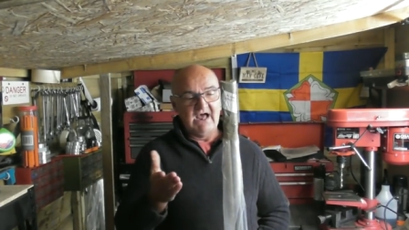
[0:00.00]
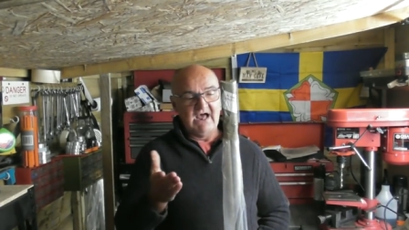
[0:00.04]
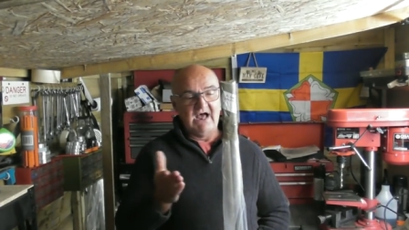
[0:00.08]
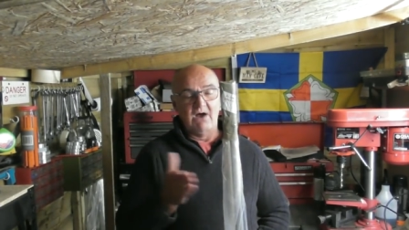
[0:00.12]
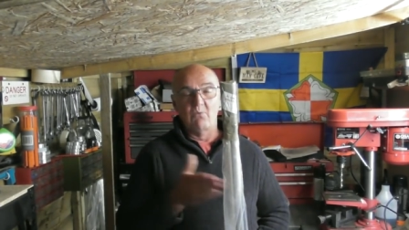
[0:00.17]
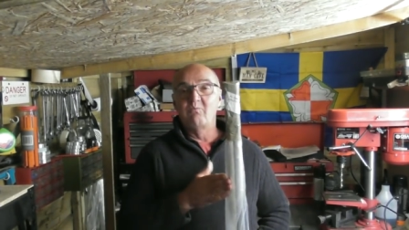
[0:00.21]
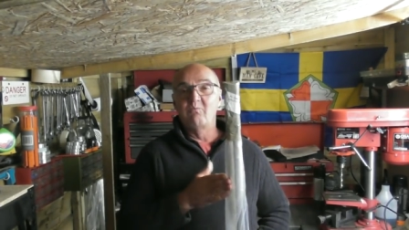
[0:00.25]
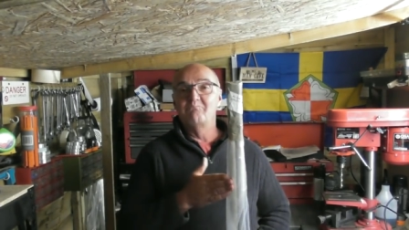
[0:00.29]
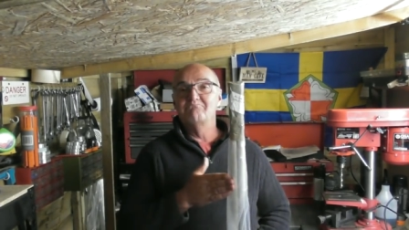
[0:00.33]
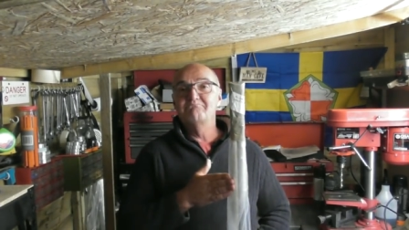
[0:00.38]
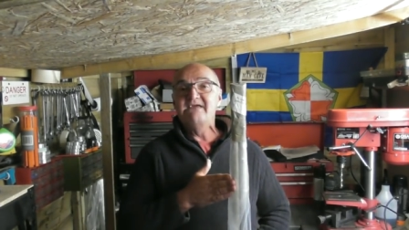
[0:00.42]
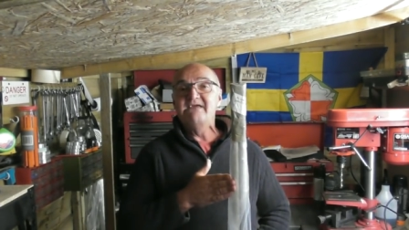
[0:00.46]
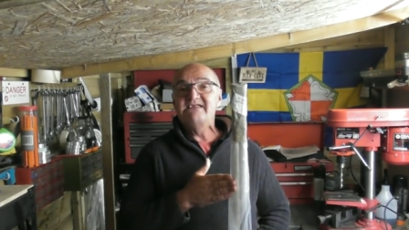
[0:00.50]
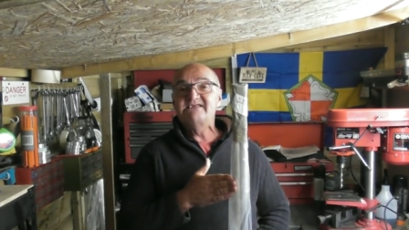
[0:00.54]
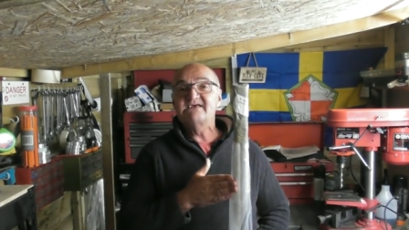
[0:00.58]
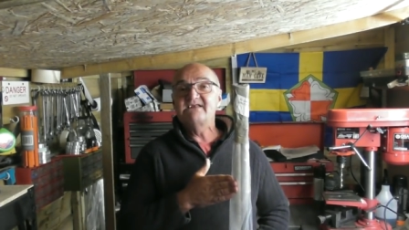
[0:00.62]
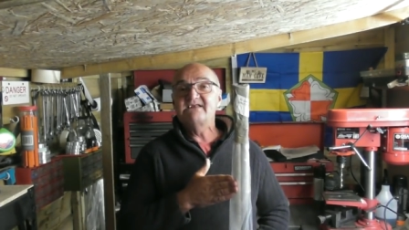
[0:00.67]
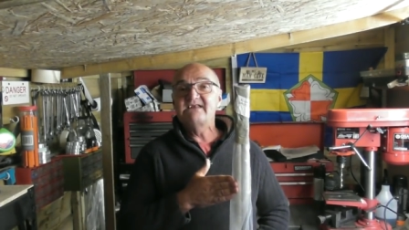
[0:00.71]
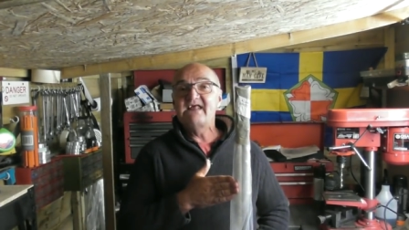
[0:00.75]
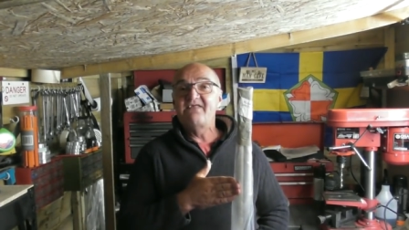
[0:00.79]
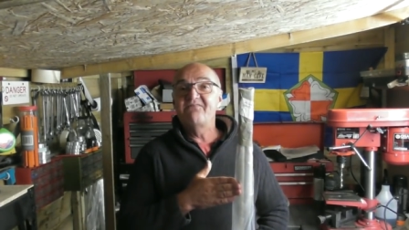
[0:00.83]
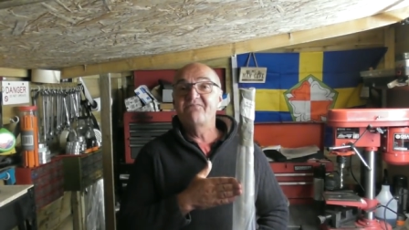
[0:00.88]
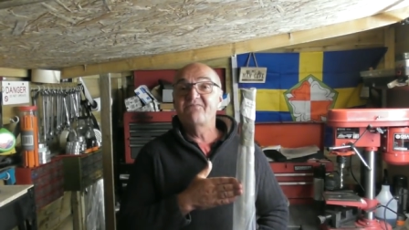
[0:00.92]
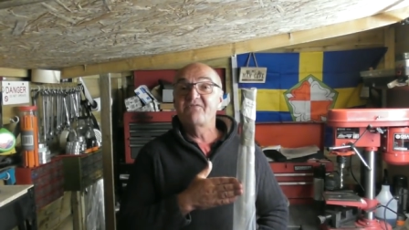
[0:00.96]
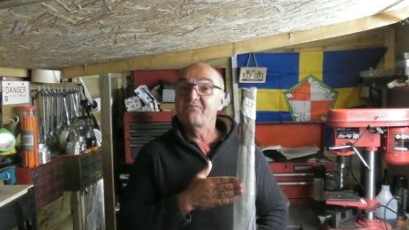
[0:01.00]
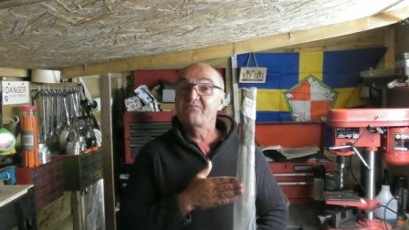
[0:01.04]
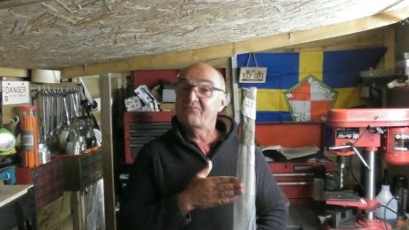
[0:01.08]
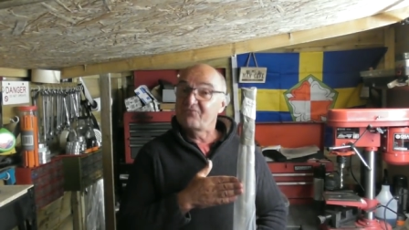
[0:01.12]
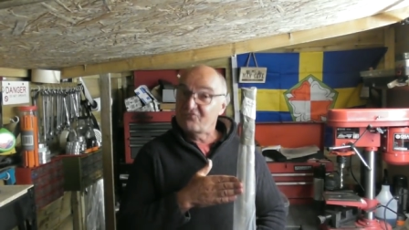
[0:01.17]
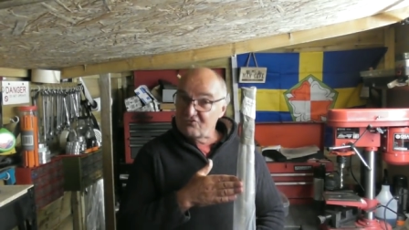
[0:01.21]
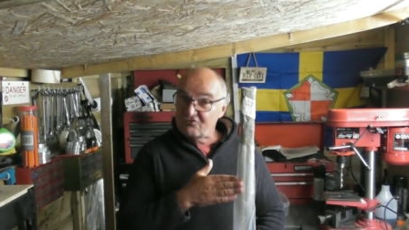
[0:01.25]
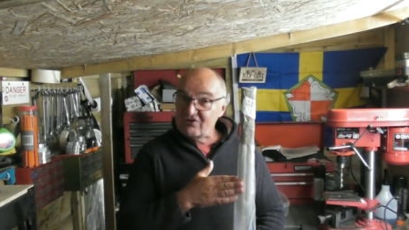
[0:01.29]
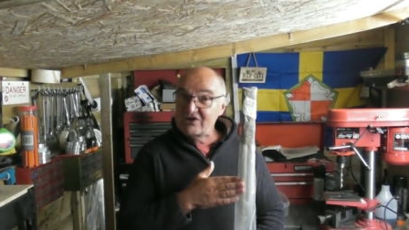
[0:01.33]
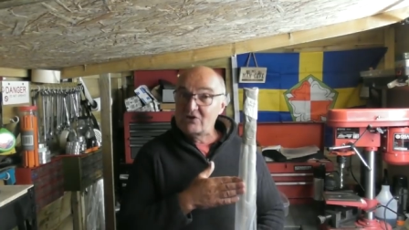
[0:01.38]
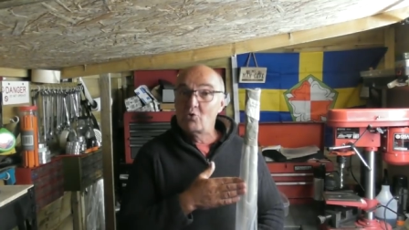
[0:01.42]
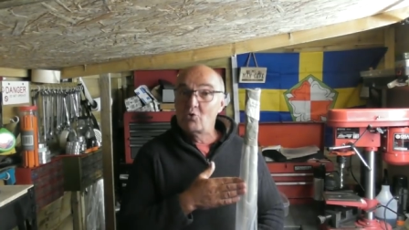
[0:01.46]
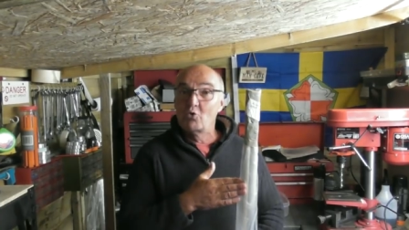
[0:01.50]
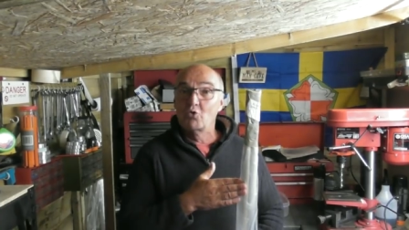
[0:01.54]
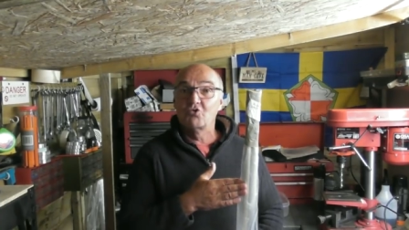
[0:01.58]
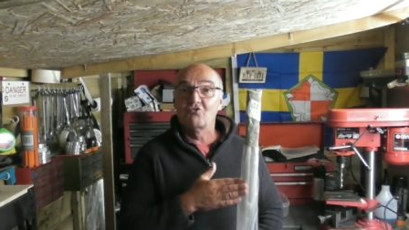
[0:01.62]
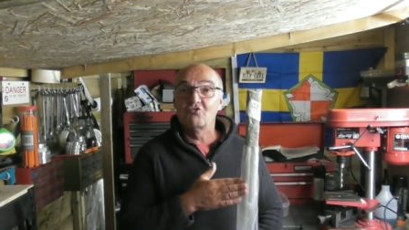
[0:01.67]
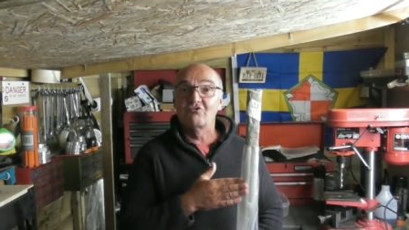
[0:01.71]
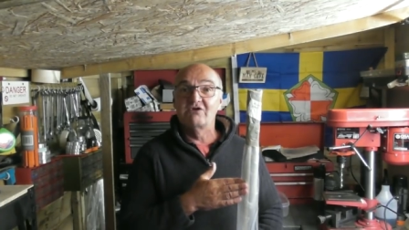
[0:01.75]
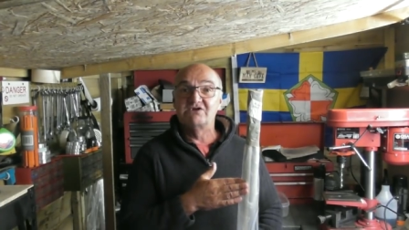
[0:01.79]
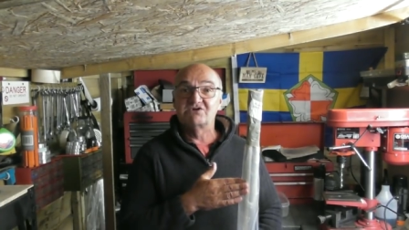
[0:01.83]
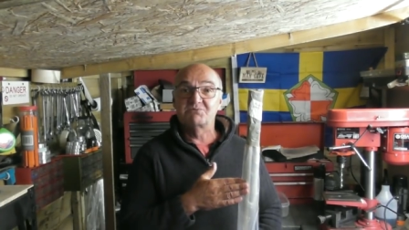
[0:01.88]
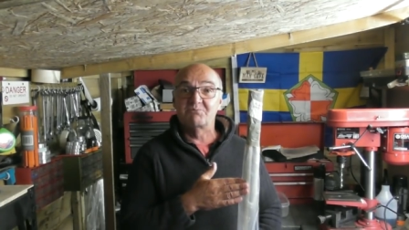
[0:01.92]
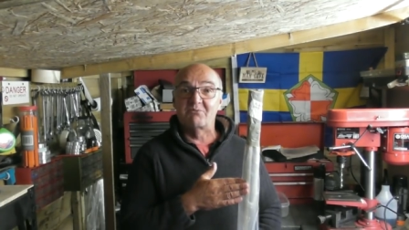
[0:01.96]
a meter length of three
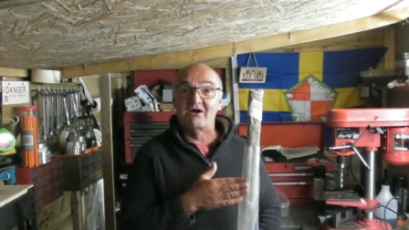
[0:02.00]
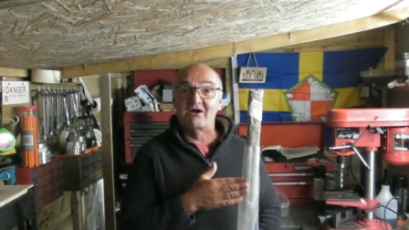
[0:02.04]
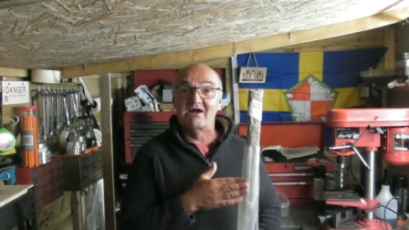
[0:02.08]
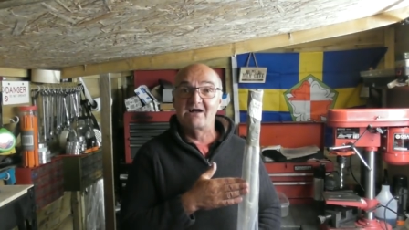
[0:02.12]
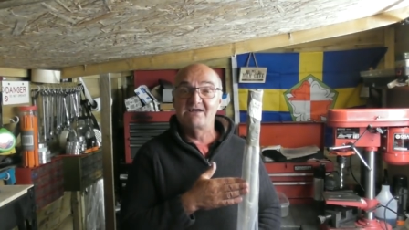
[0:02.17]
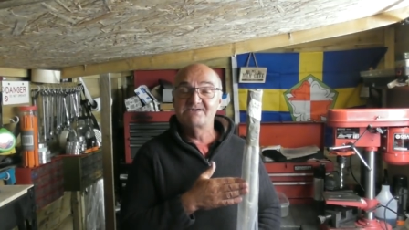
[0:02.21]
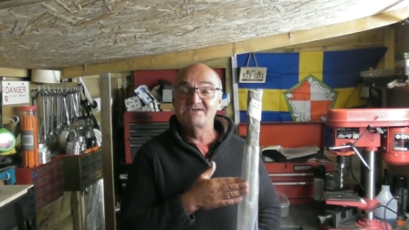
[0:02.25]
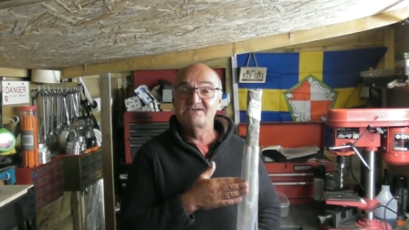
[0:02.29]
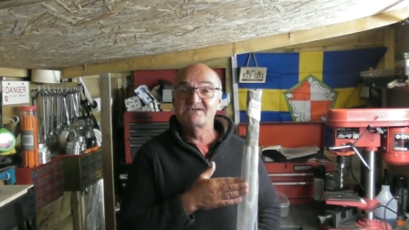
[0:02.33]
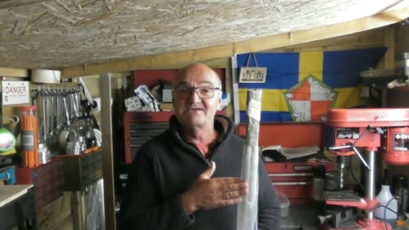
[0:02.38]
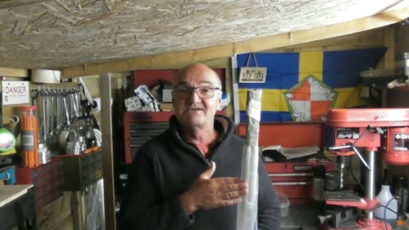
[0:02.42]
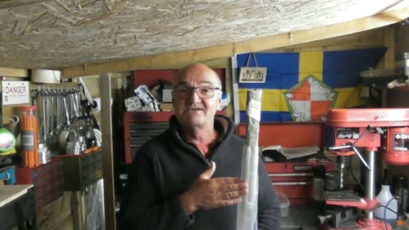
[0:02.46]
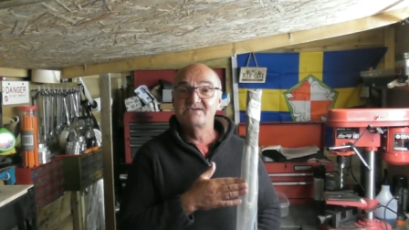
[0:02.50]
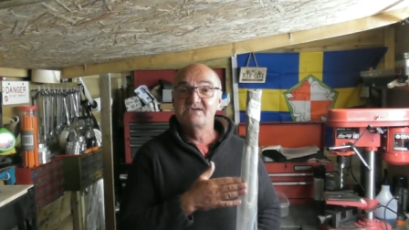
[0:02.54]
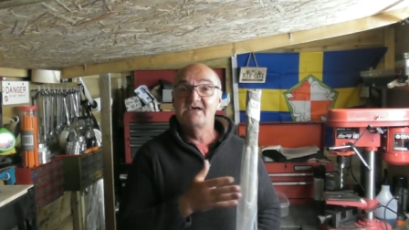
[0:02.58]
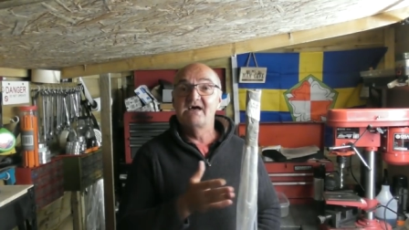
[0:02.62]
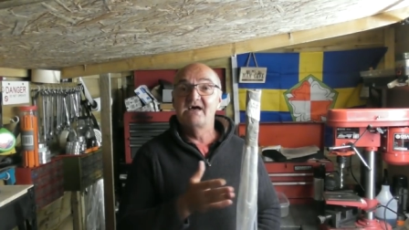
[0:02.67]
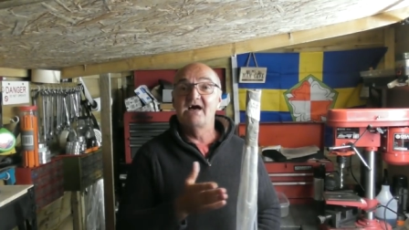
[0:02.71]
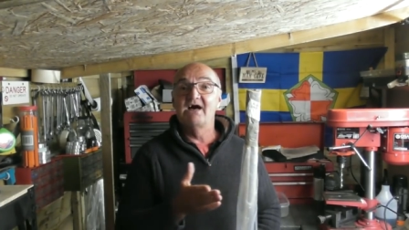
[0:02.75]
quarter inch brass,